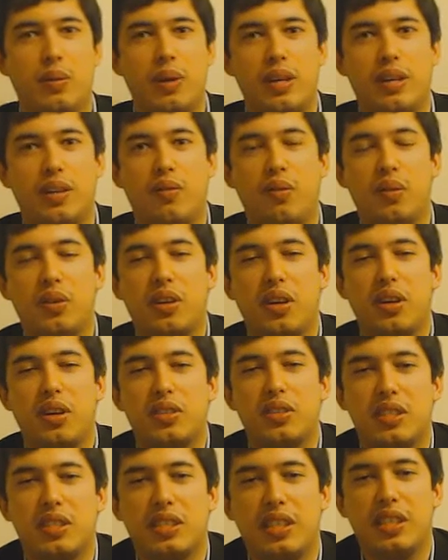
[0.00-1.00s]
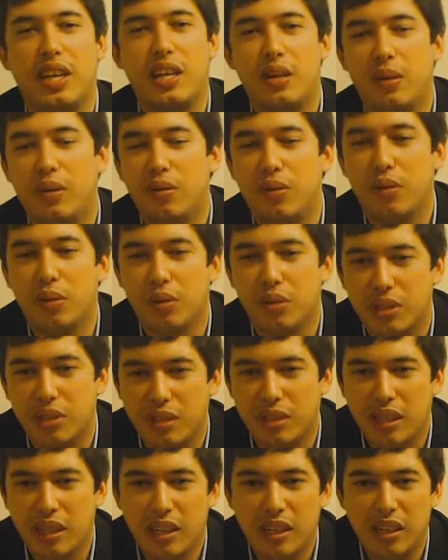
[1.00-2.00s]
weather forecasters say, of
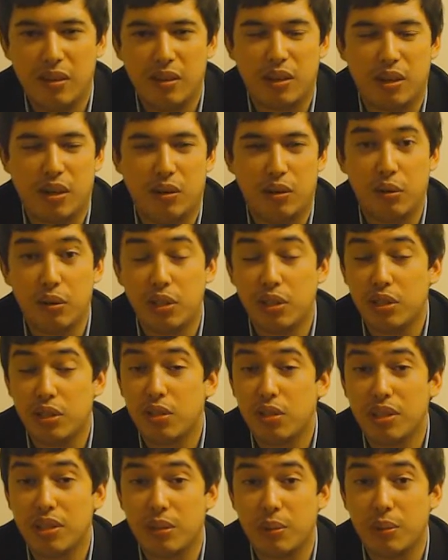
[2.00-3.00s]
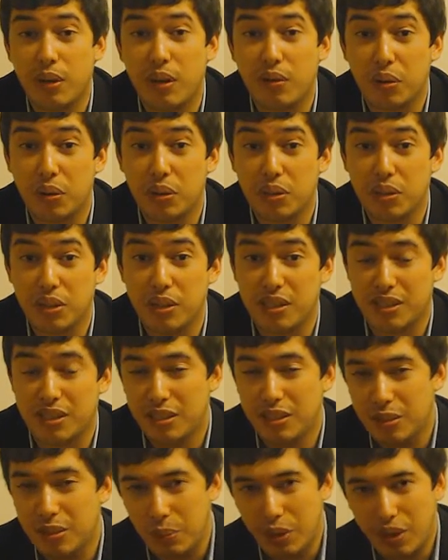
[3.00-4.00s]
course can't always trust the weather
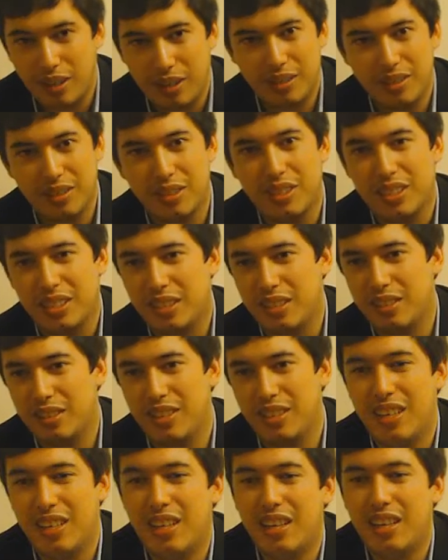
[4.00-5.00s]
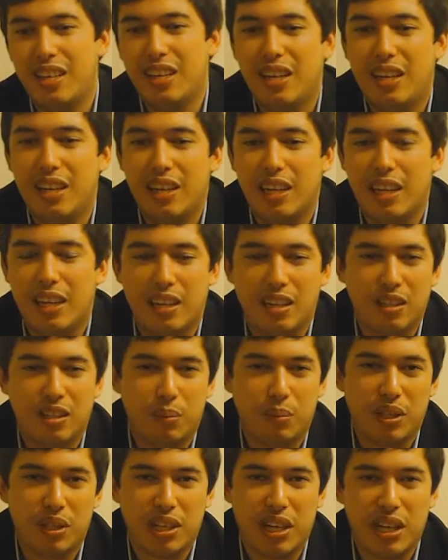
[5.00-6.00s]
forecasters, but I do think it
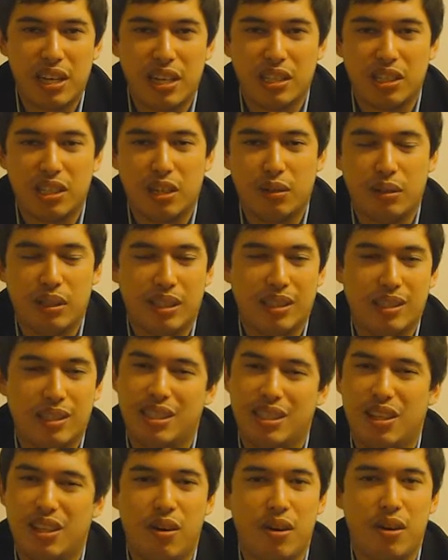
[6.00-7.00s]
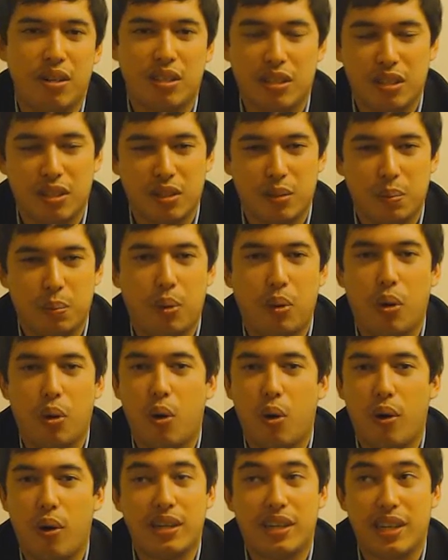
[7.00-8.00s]
is Malaysia, it is known to just
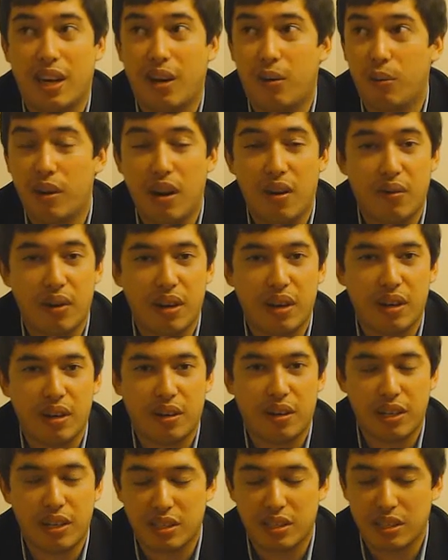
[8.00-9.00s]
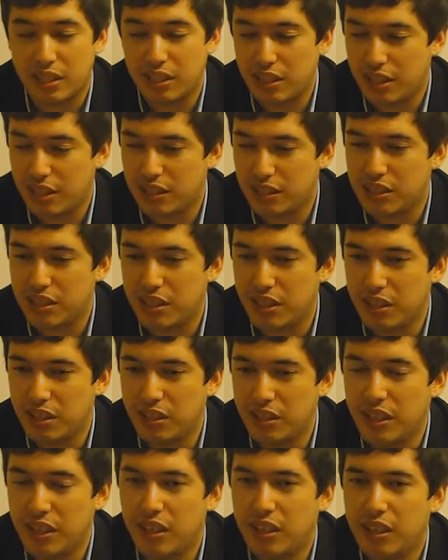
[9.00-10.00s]
pour it down whenever it likes it, and
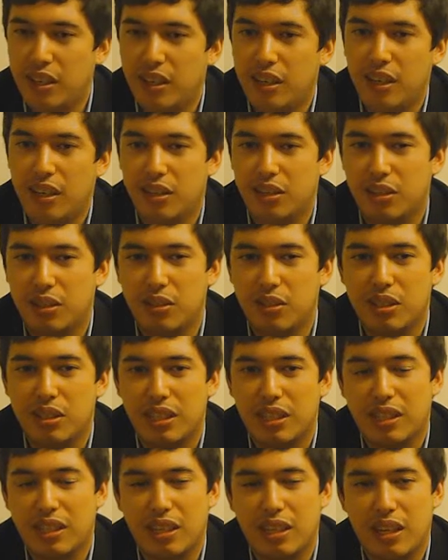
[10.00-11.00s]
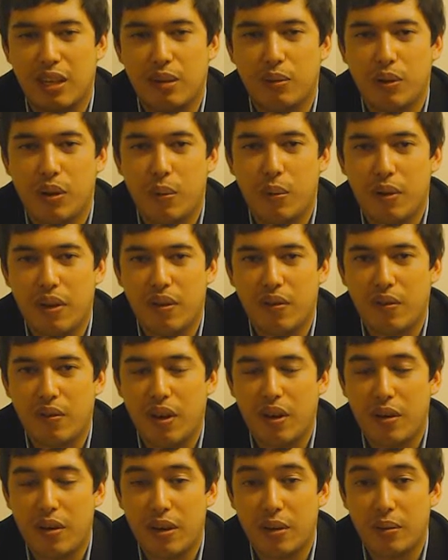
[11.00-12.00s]
so I do think it will be
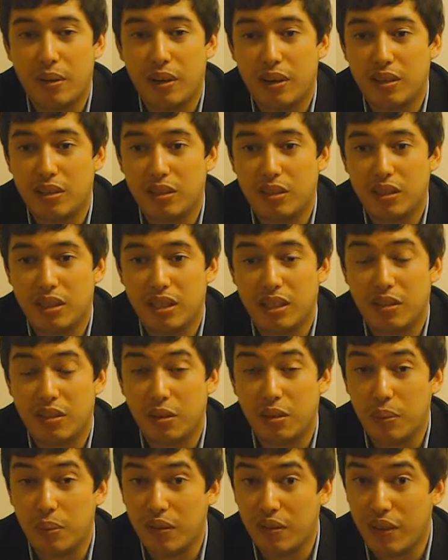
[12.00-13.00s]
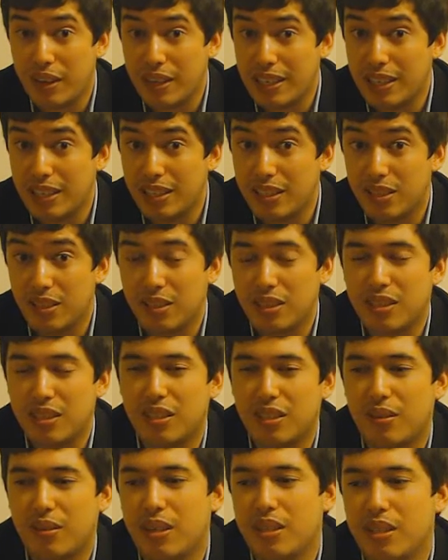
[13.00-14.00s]
very well. I do think it will be a very
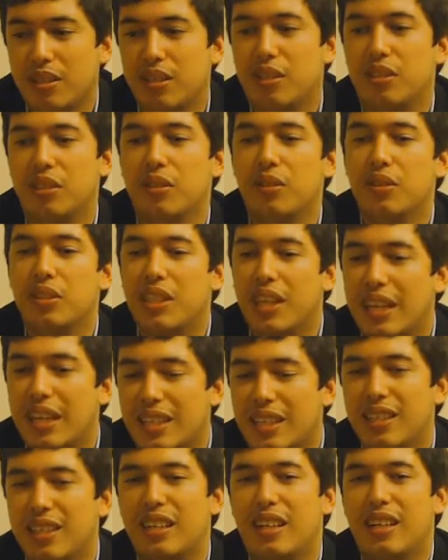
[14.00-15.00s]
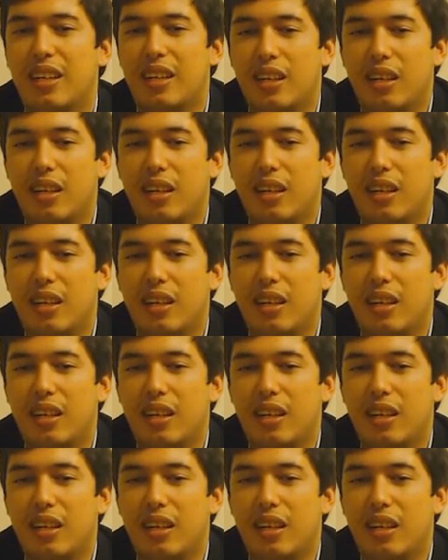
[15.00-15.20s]
interesting race, and I do think